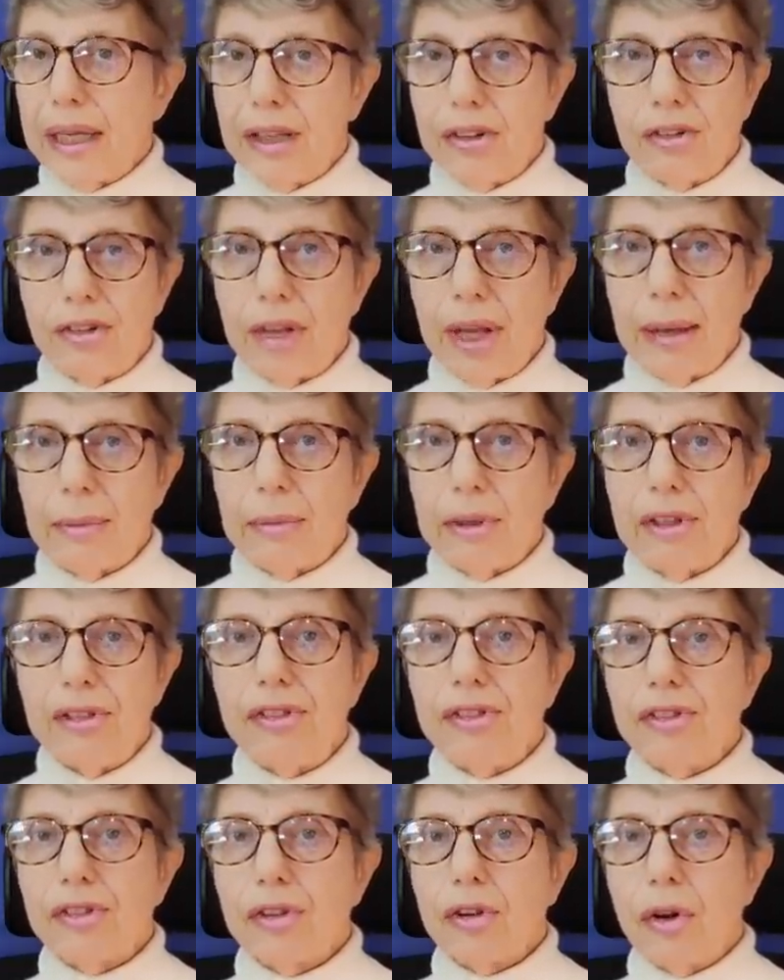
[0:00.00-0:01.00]

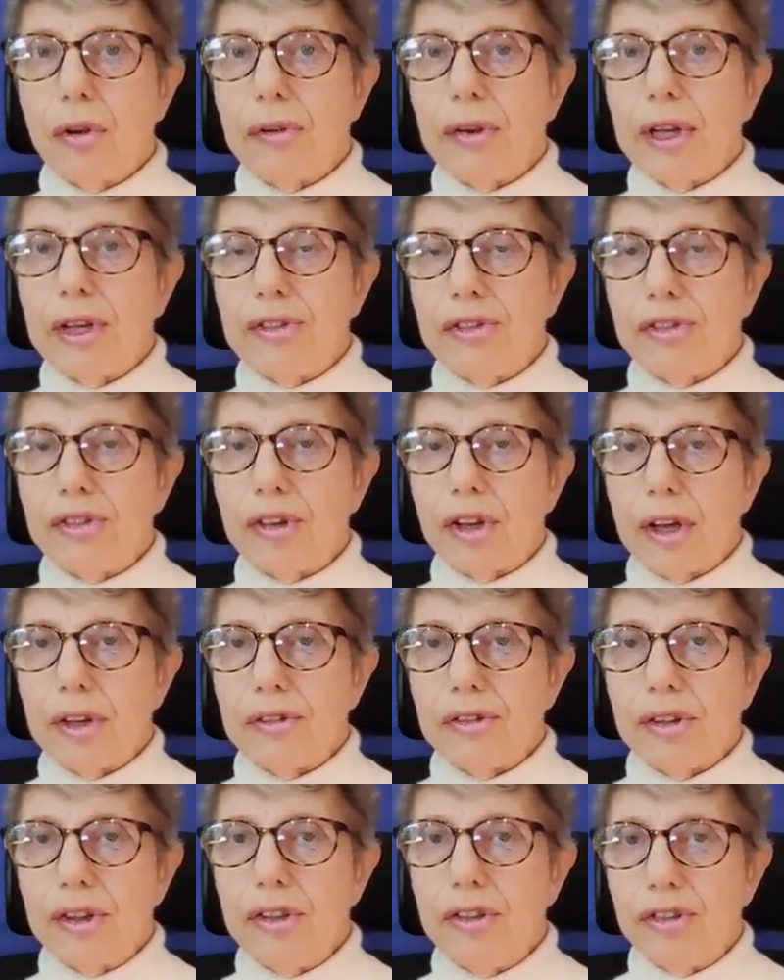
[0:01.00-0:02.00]
Islamists got their
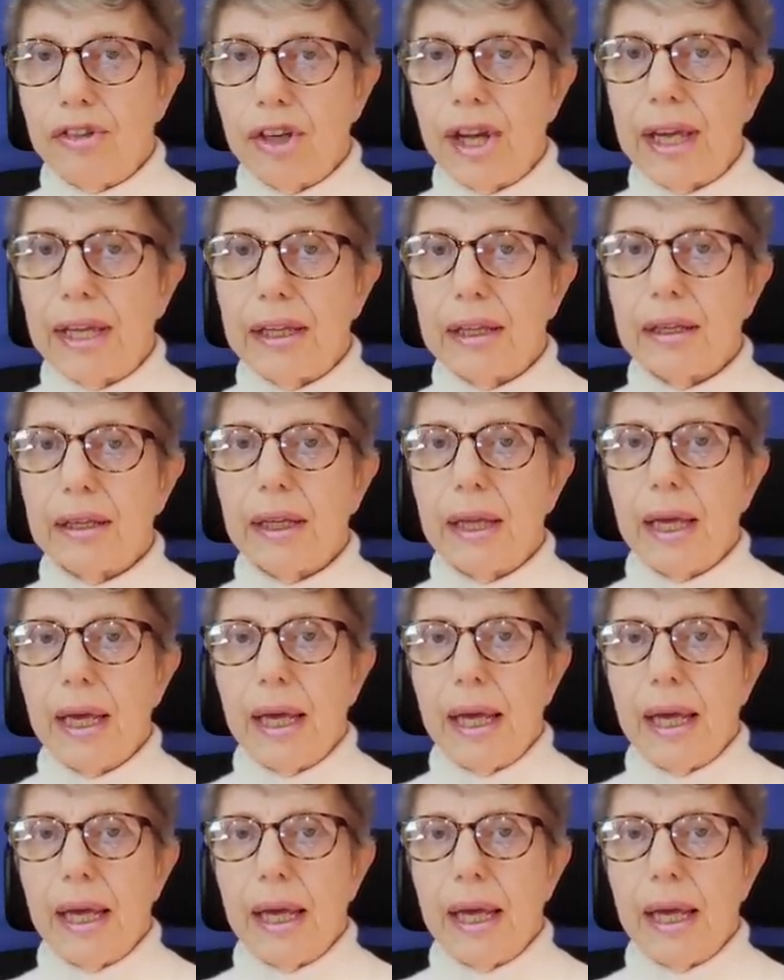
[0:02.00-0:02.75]
start in jail.